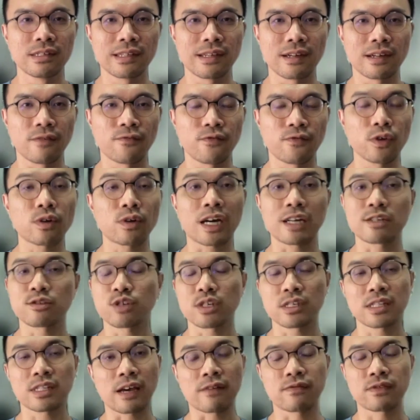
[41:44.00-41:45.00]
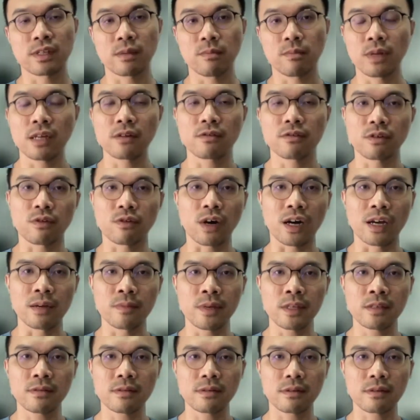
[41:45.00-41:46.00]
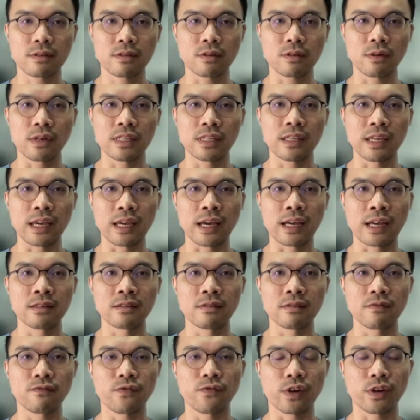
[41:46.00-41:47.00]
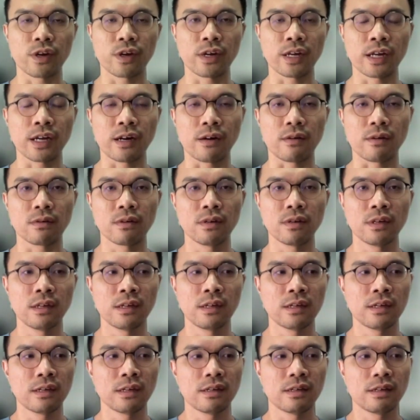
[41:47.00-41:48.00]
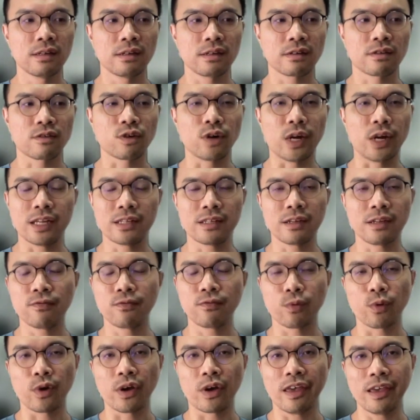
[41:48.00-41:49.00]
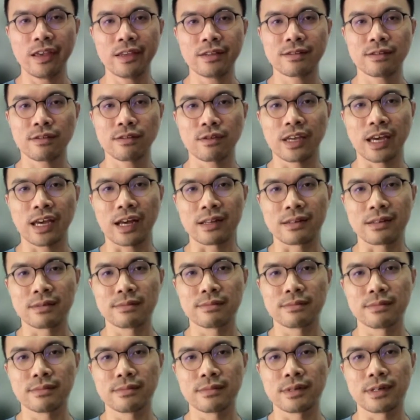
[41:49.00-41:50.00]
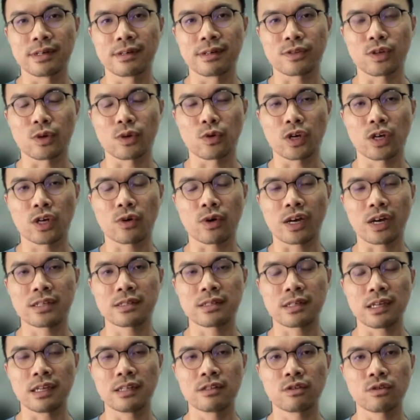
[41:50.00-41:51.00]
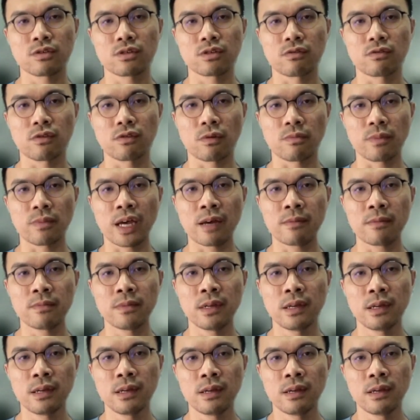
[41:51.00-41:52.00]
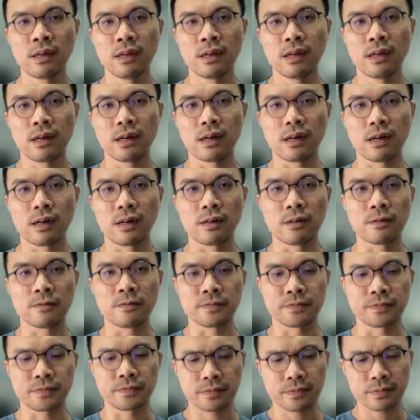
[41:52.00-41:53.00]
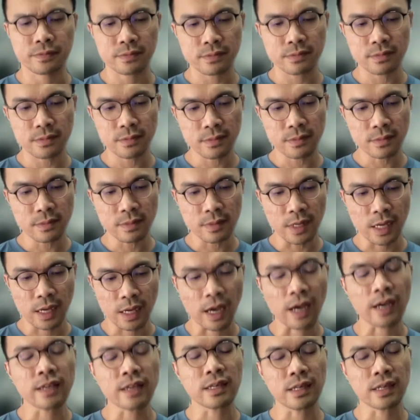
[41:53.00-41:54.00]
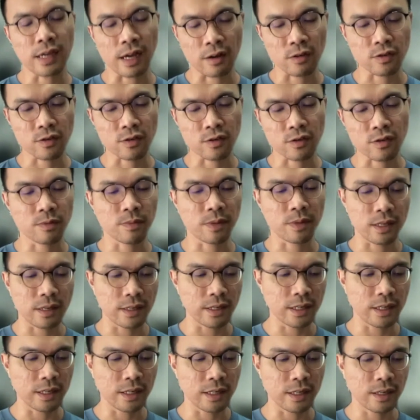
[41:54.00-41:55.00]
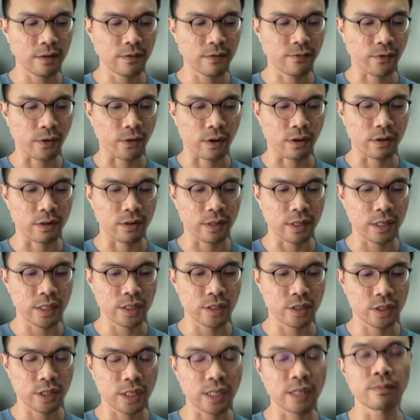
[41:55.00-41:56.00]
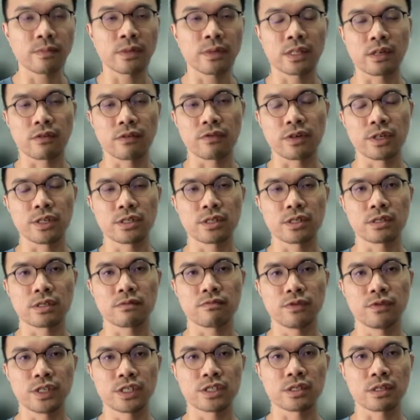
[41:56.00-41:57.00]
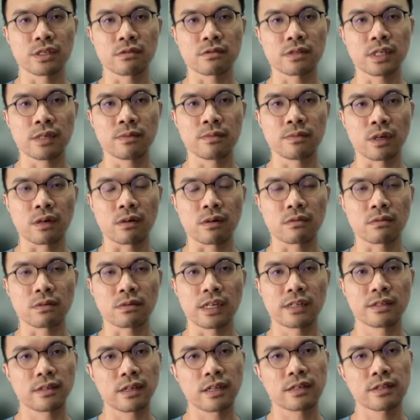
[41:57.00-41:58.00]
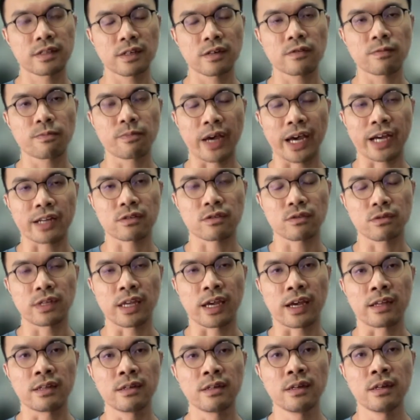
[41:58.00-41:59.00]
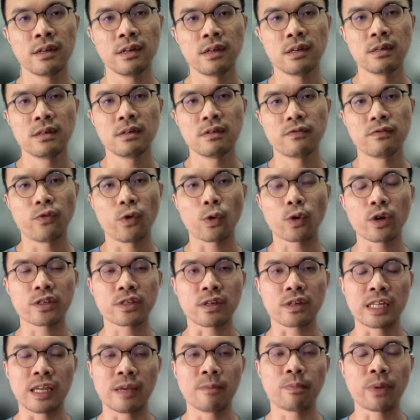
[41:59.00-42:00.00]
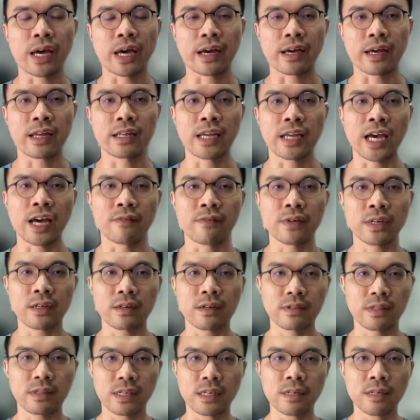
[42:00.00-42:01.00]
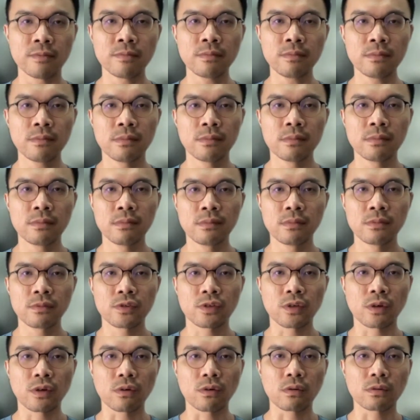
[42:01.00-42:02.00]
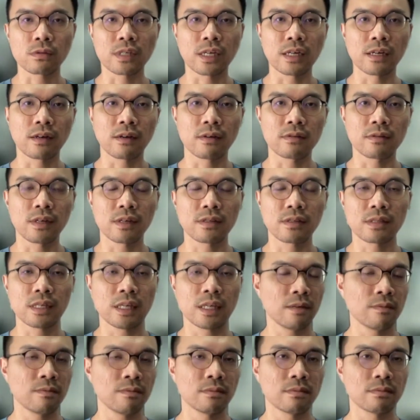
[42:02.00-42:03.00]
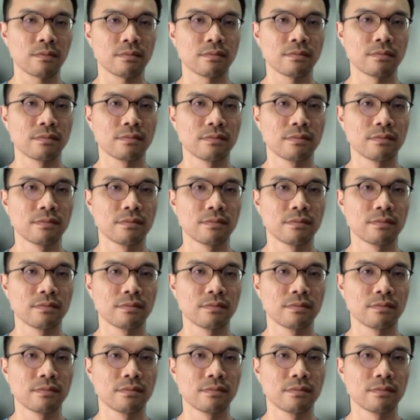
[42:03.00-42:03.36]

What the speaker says: a few countries that have similar requirements. So in the end, figuring out creative ways to get the request into the roadmap. I think ultimately for each team in the regional team though, it's still back to that focus on impact and having a theme. So the theme,